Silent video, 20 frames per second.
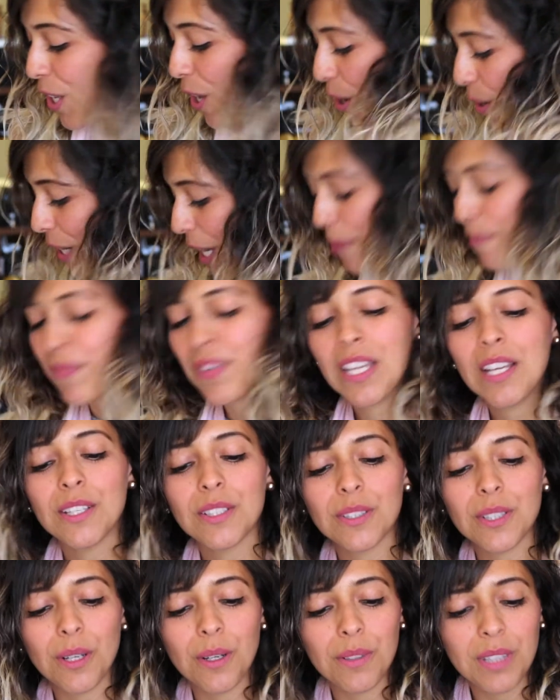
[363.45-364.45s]
Okay,
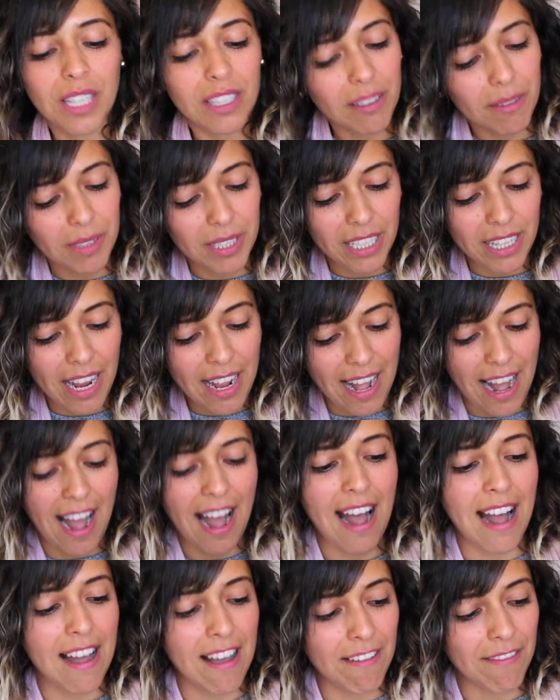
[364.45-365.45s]
so the other one that I
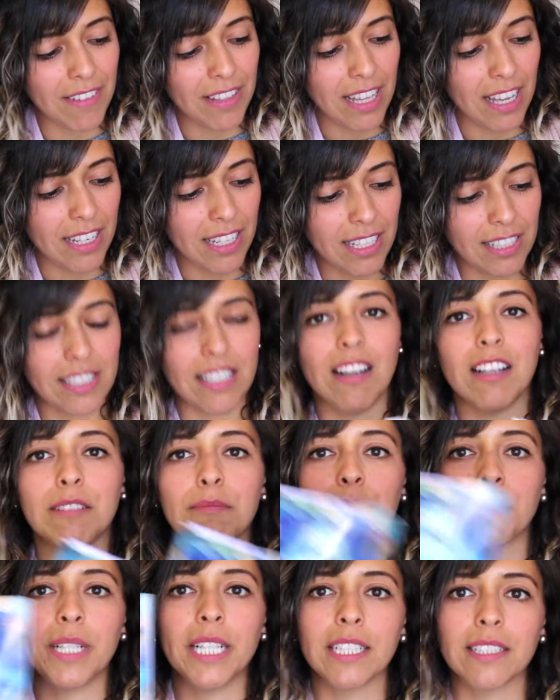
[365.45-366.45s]
have that is on
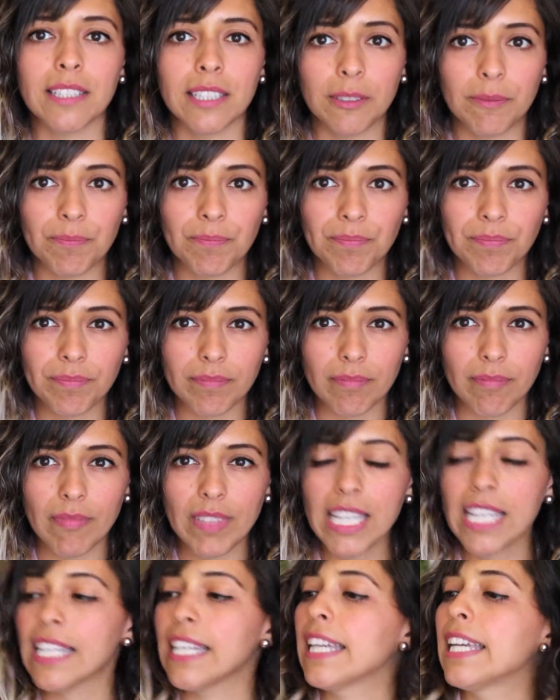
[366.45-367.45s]
print
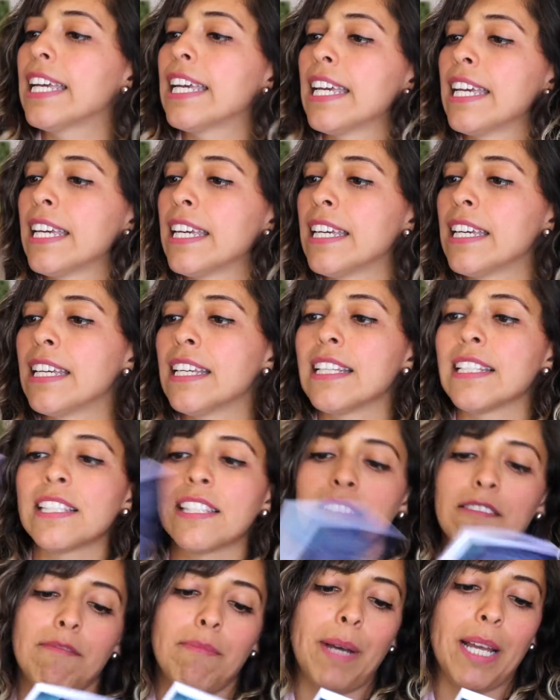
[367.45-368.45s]

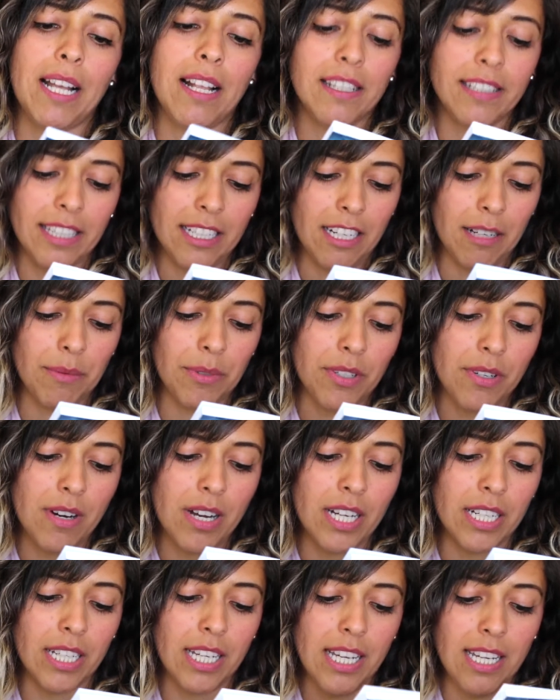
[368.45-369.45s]
is by Alison
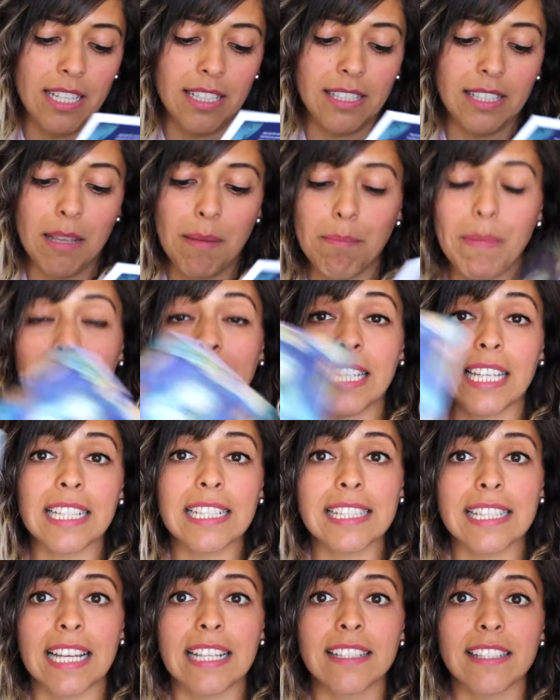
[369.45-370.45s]
Armstrong, is Making
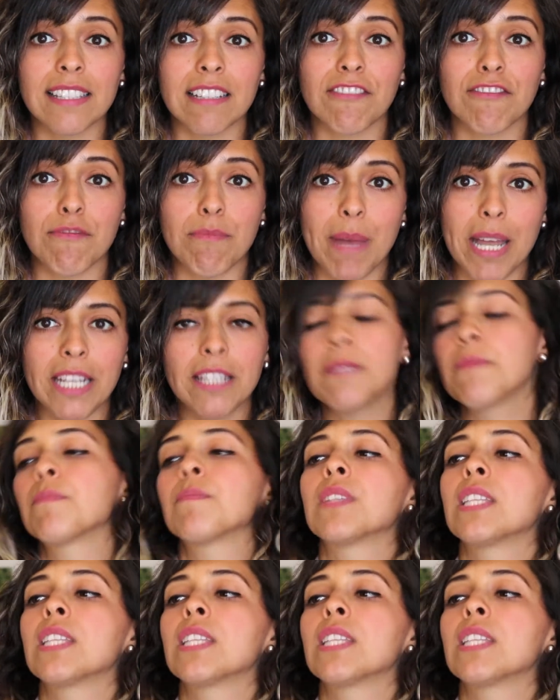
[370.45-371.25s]
Sense of Men.